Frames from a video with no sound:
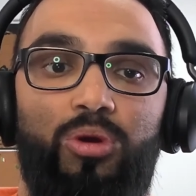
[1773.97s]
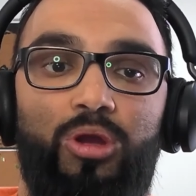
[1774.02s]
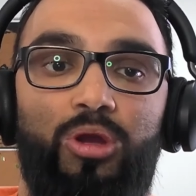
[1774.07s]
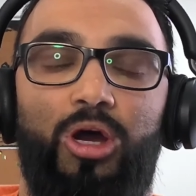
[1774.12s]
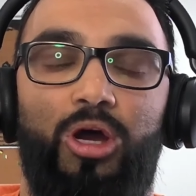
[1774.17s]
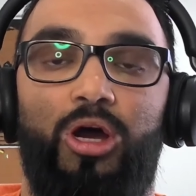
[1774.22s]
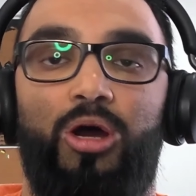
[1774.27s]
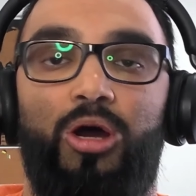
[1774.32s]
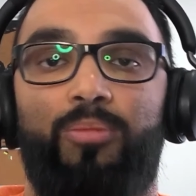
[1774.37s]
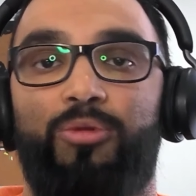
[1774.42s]

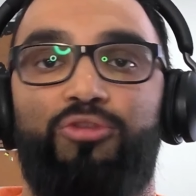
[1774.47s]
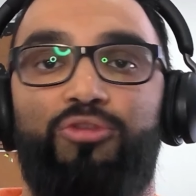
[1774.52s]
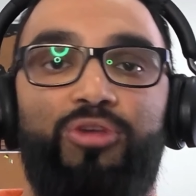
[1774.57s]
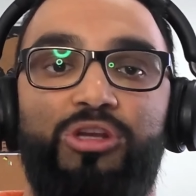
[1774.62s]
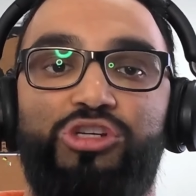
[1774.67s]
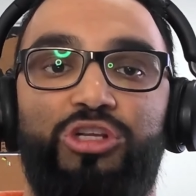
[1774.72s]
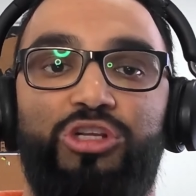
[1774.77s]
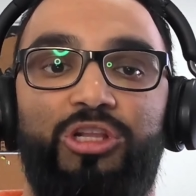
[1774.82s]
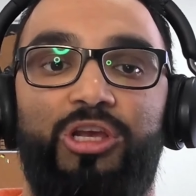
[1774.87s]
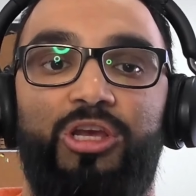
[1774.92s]

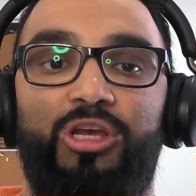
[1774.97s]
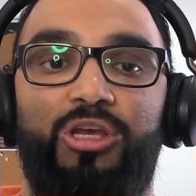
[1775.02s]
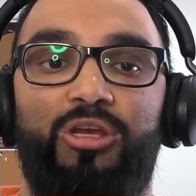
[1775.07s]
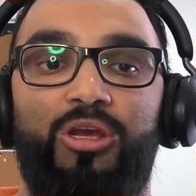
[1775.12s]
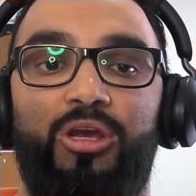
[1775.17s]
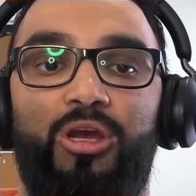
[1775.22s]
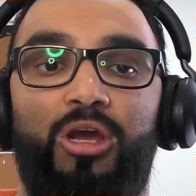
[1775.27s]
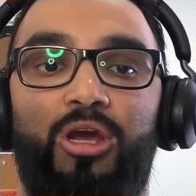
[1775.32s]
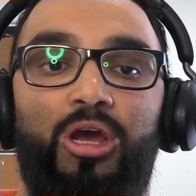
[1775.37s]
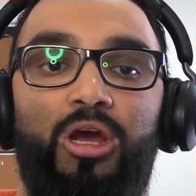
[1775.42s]
Essentially,
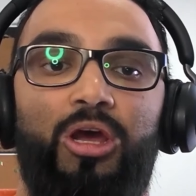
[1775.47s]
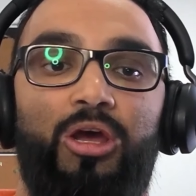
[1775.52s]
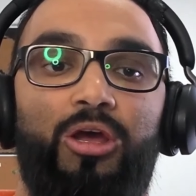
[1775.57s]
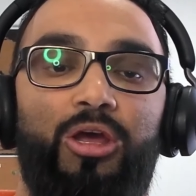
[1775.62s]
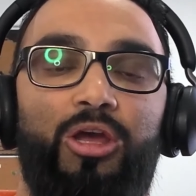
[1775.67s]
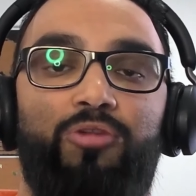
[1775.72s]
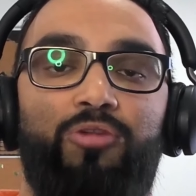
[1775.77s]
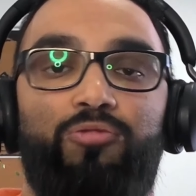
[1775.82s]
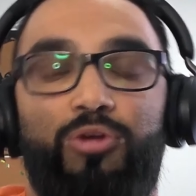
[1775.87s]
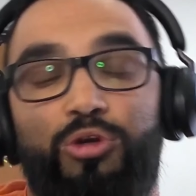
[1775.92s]

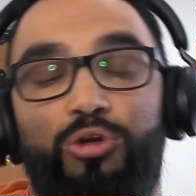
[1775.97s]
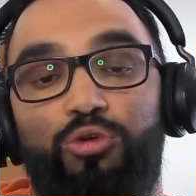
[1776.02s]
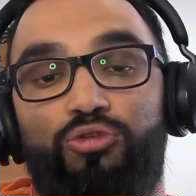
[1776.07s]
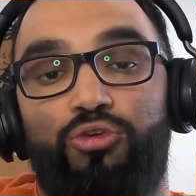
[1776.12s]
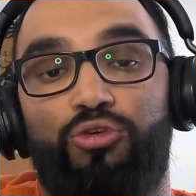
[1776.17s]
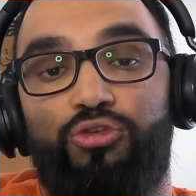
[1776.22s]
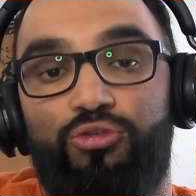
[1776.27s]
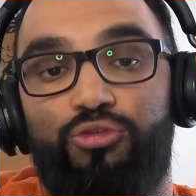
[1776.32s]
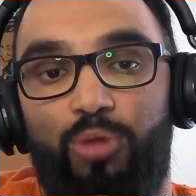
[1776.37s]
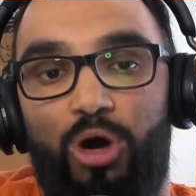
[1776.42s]
it
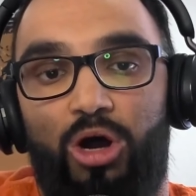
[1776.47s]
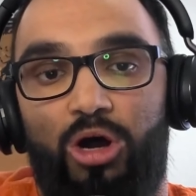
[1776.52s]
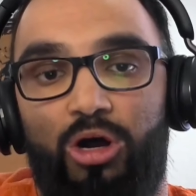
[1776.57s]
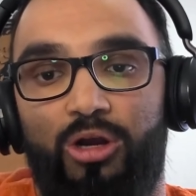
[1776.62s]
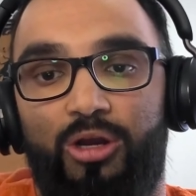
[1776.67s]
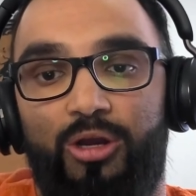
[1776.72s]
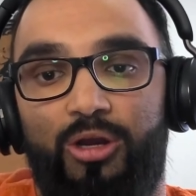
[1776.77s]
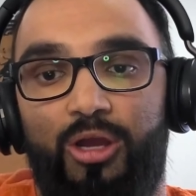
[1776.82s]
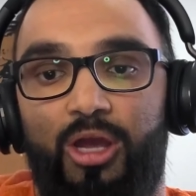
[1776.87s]
reduces smog,